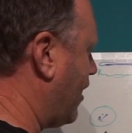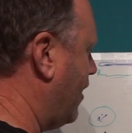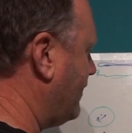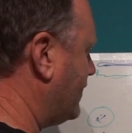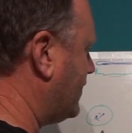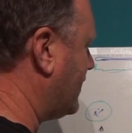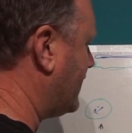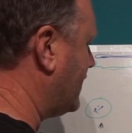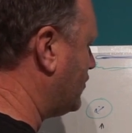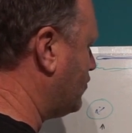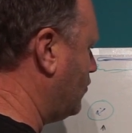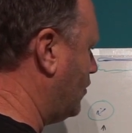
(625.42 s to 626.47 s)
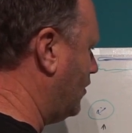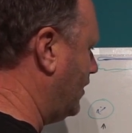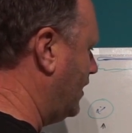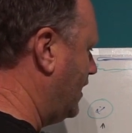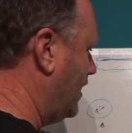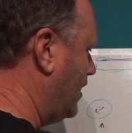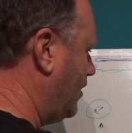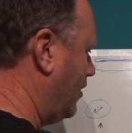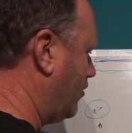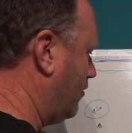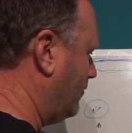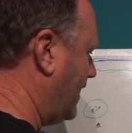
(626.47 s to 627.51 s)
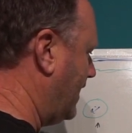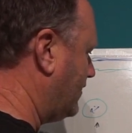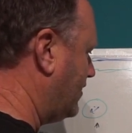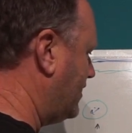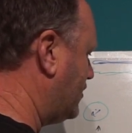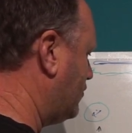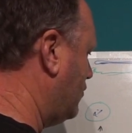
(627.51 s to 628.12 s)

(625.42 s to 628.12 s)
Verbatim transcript: over to this one and come down to this